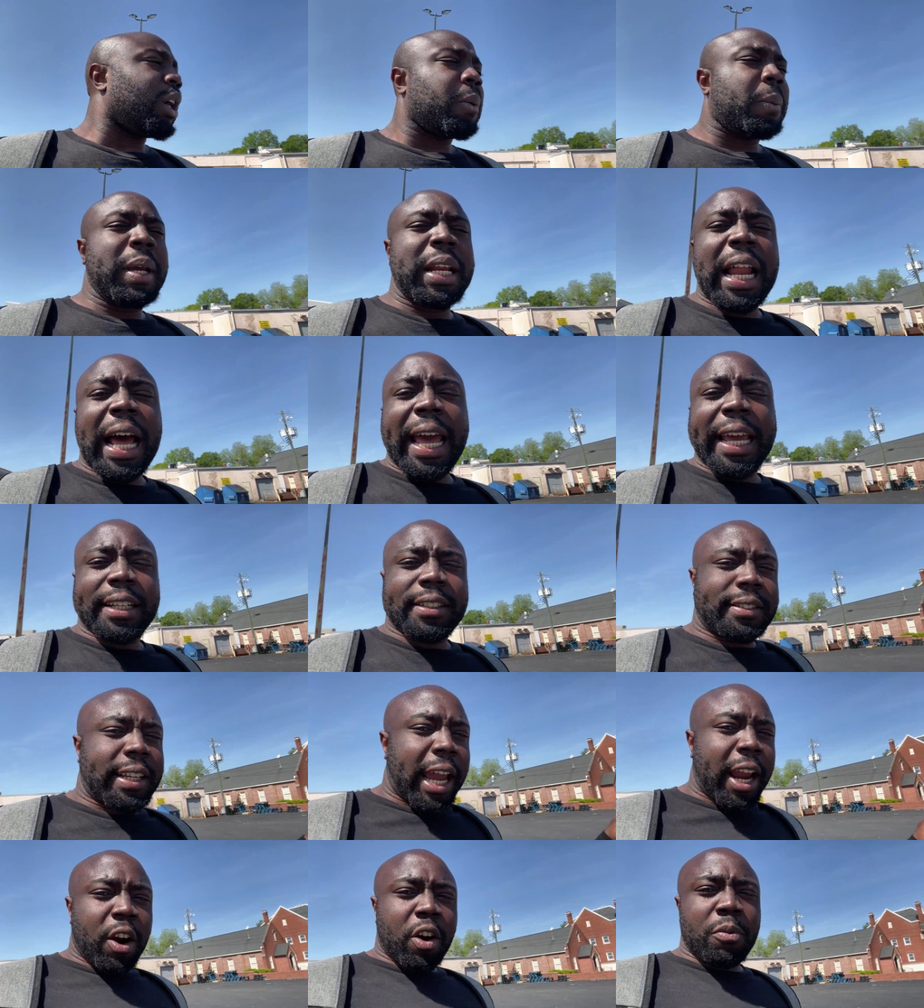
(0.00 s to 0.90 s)
We like,
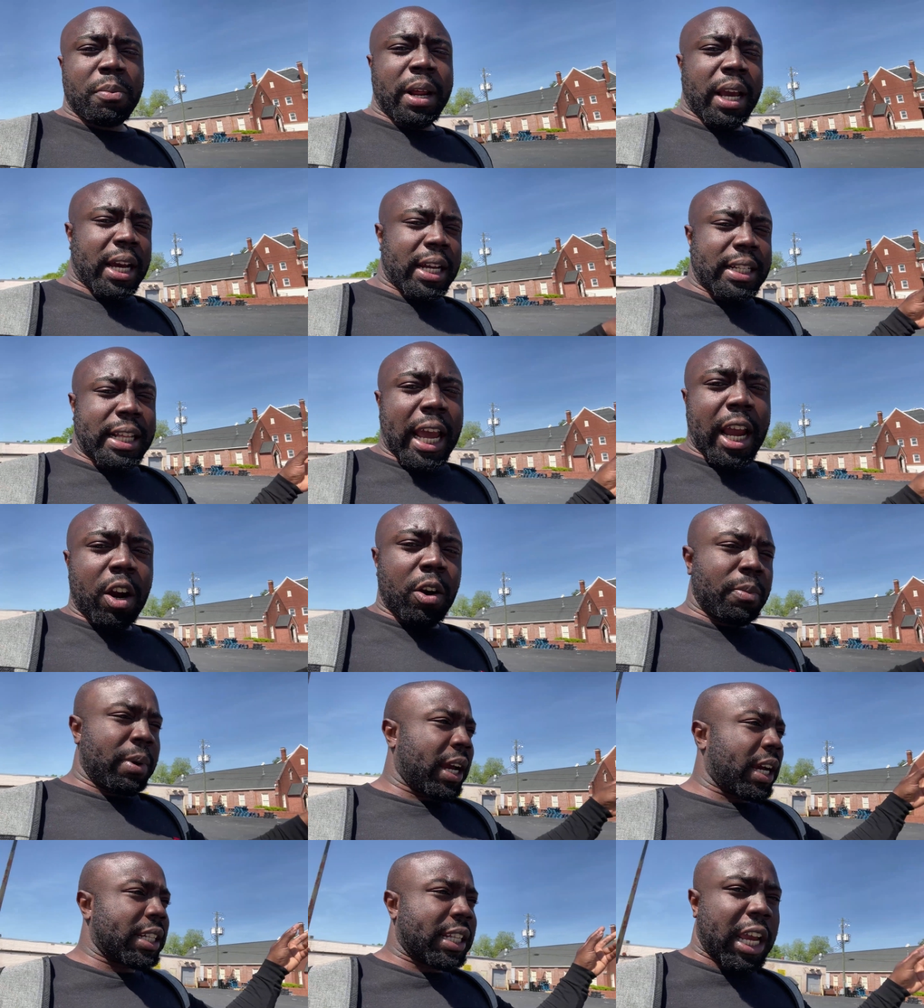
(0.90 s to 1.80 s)
damn nigga, damn
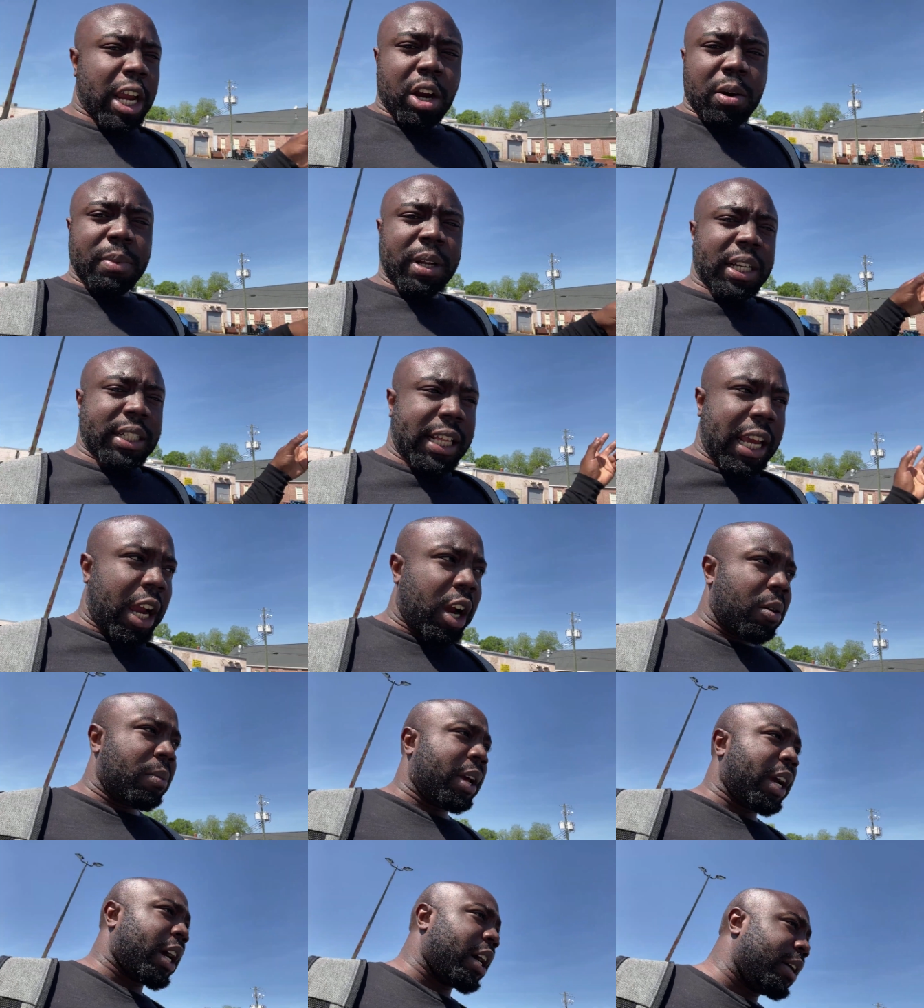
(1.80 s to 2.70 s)
nigga, damn nigga,
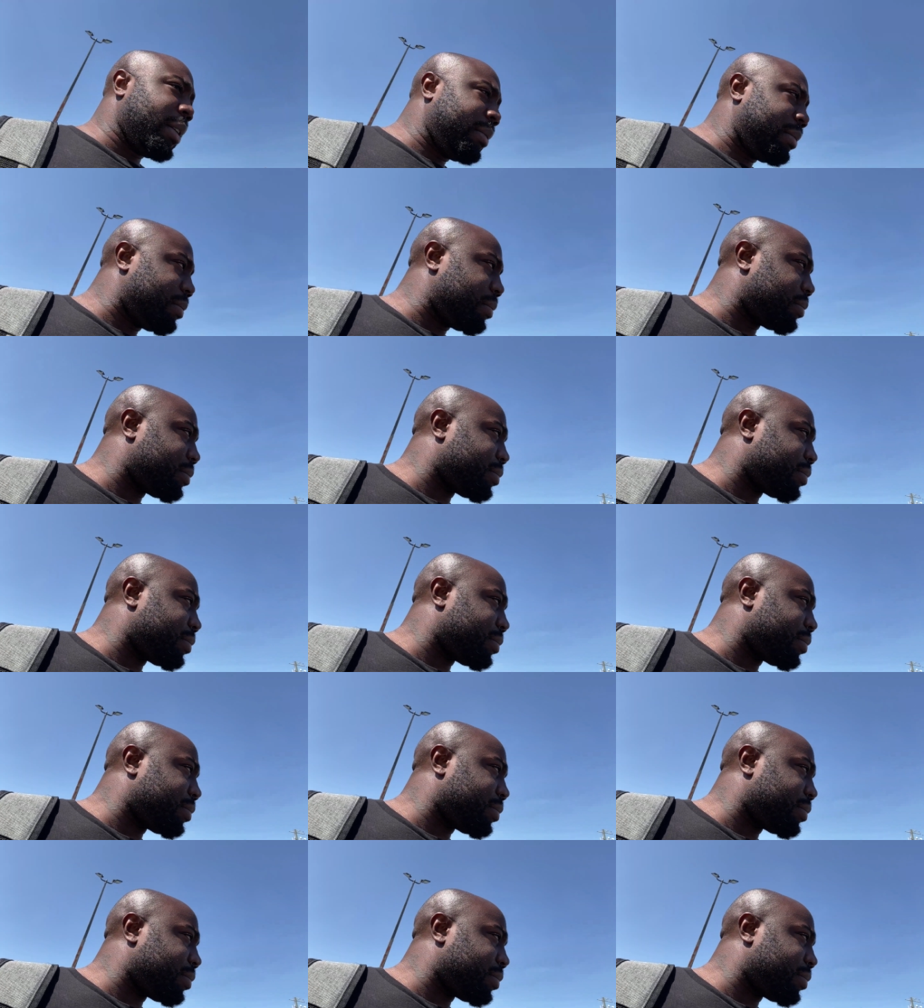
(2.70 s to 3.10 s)
damn nigga.